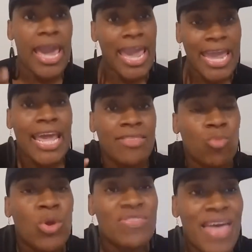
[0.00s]
And
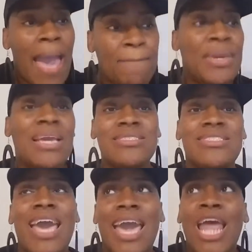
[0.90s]
with that being
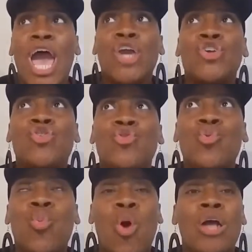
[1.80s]
said, you
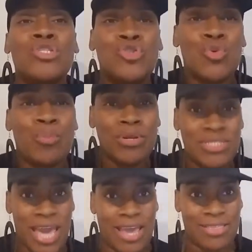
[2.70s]
want to
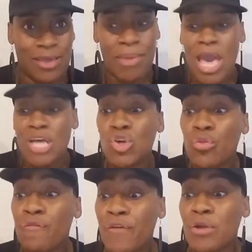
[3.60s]
protect them. So
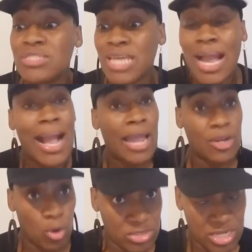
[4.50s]
the first thing, I got
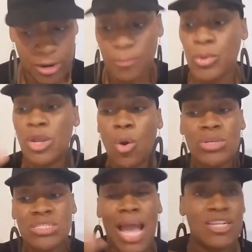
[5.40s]
notes here. We know
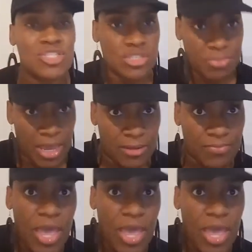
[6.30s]
it's not just men.